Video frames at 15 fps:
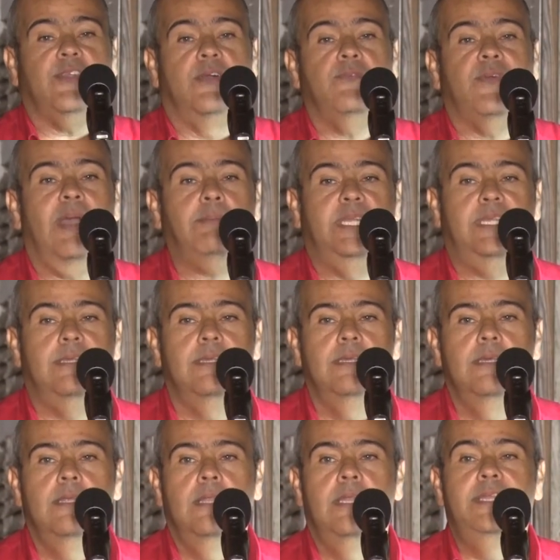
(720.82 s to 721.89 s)
and family.
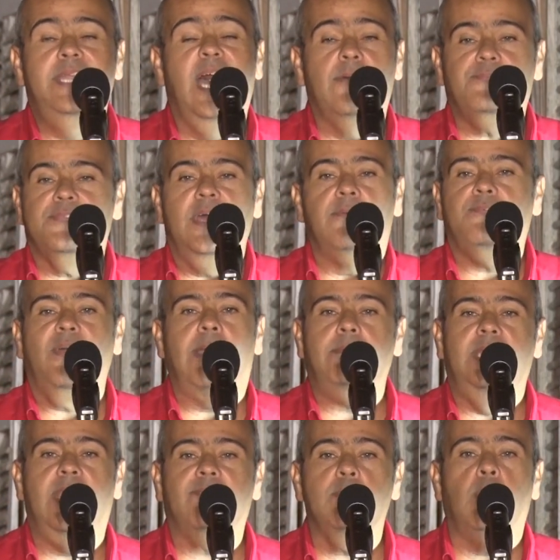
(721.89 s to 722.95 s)
Enough
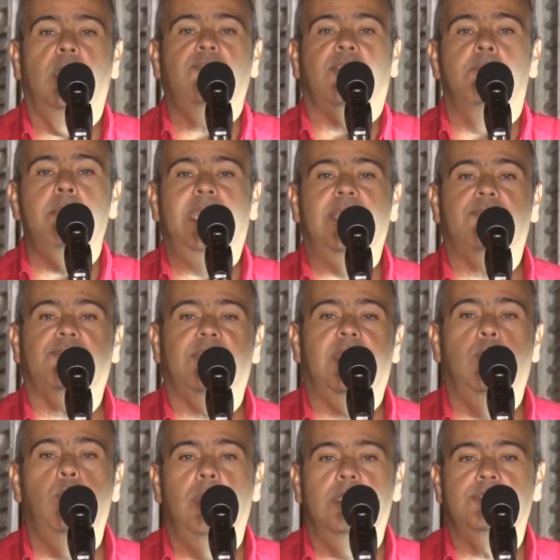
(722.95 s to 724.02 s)
family. Everybody's a Mason,
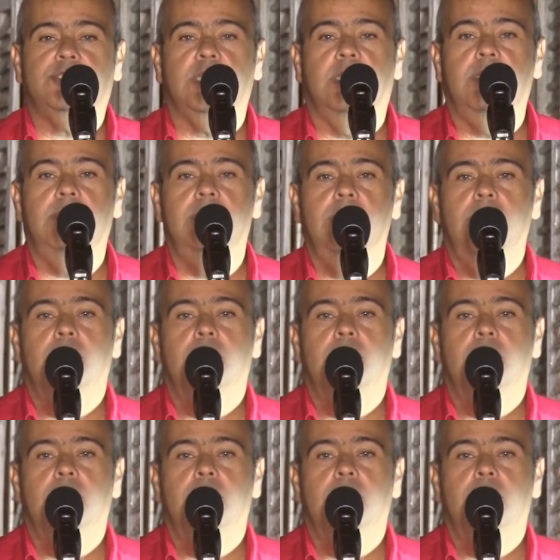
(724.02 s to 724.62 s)
a Wiltshire.